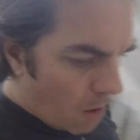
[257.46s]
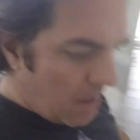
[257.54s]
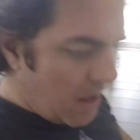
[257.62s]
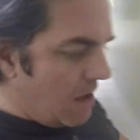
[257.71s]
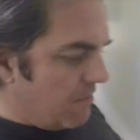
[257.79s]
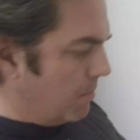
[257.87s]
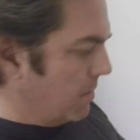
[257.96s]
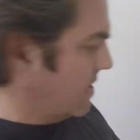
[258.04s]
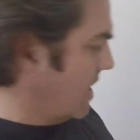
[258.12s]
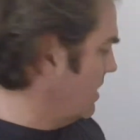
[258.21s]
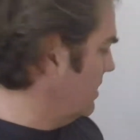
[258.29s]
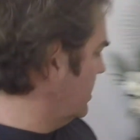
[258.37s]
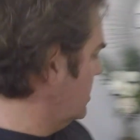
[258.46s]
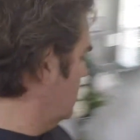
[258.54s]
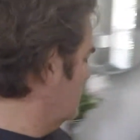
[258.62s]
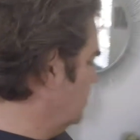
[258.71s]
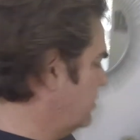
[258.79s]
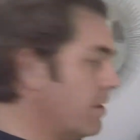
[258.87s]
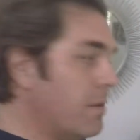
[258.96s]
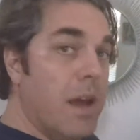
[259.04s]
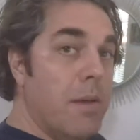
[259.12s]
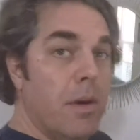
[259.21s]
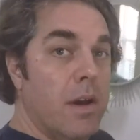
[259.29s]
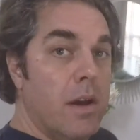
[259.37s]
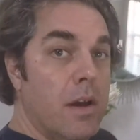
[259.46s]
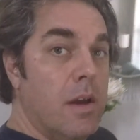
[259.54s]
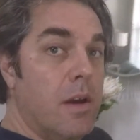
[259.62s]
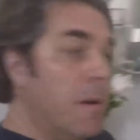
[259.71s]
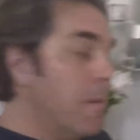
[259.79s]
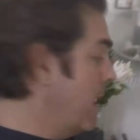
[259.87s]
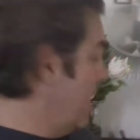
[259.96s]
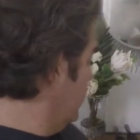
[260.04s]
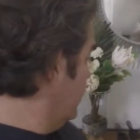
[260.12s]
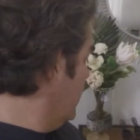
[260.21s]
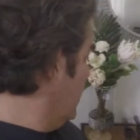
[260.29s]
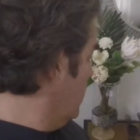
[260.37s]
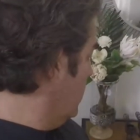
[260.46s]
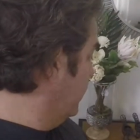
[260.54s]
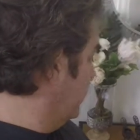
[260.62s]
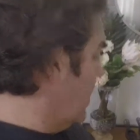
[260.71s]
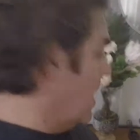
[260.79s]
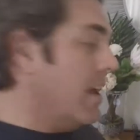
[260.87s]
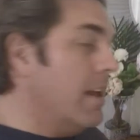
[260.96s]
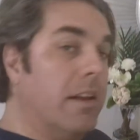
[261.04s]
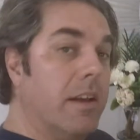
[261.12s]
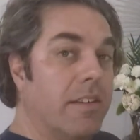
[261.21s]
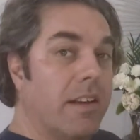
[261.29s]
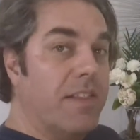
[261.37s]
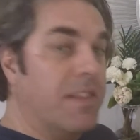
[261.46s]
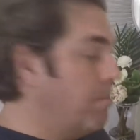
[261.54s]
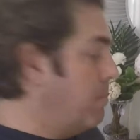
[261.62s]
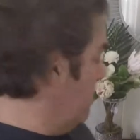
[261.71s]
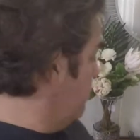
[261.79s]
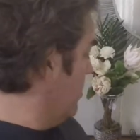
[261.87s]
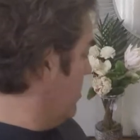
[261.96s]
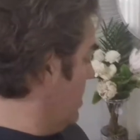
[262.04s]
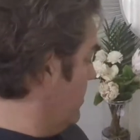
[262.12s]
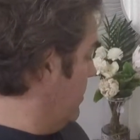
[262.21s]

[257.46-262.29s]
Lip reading: They have a metallic color to them. That's the old style. It's got the bumper on the